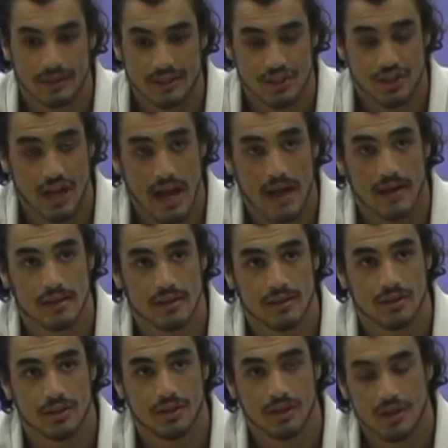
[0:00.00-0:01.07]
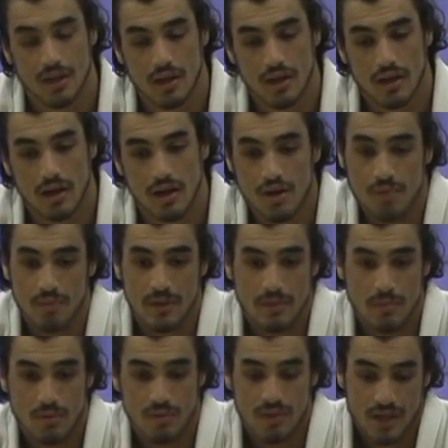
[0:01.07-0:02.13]
challenge. Other
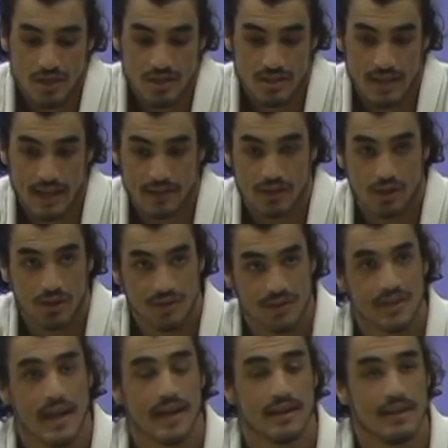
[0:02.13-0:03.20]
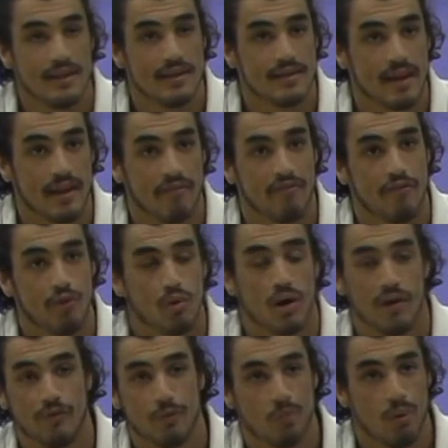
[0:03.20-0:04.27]
people, they just like to learn the techniques and feel
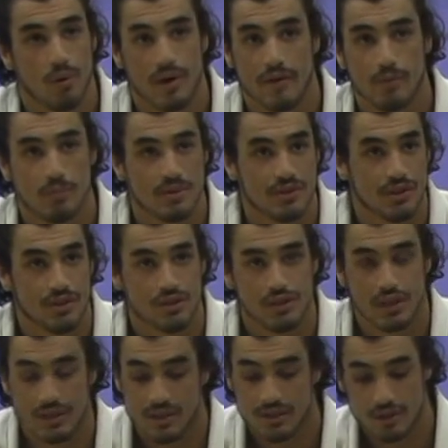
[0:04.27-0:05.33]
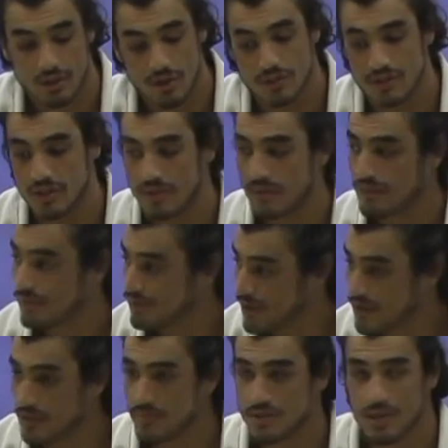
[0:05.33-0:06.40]
comfortable in every position and to learn to
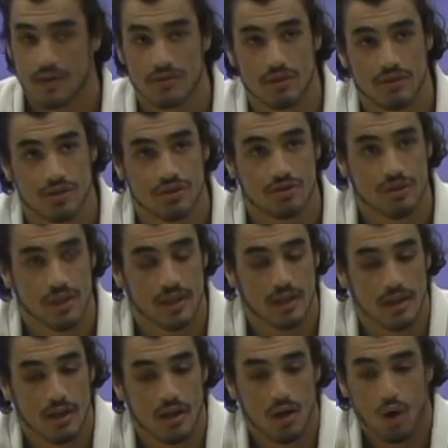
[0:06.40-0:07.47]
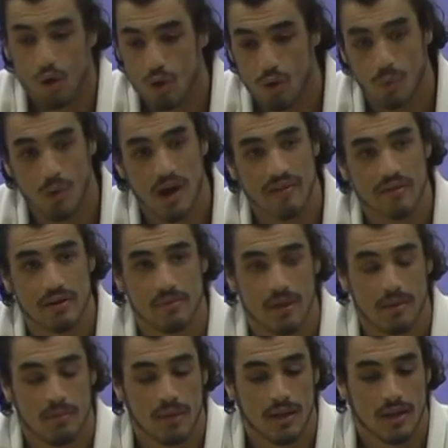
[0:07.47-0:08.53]
defend themselves on the street or wherever it
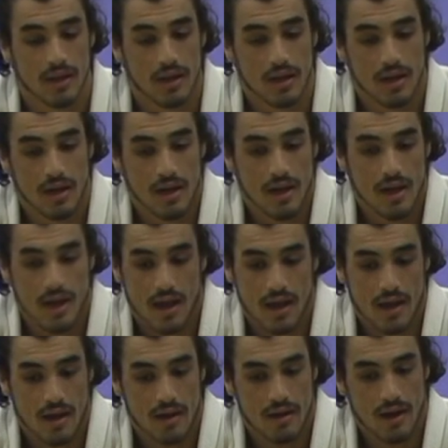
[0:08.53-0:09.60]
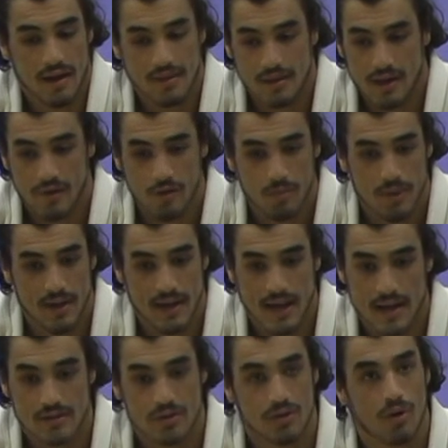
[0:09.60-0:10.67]
may be. And I think everybody
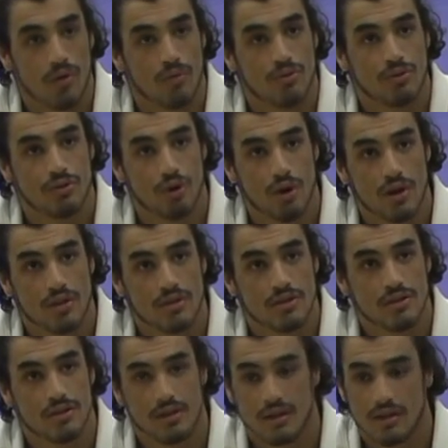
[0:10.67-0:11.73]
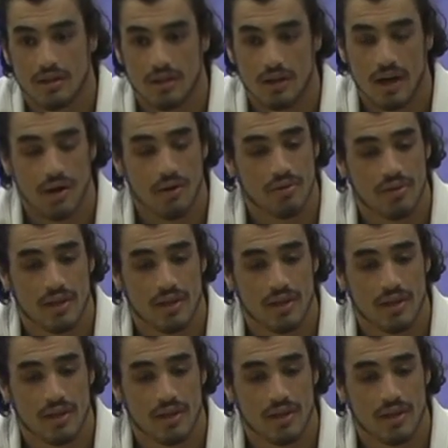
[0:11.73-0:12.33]
has their own choice. I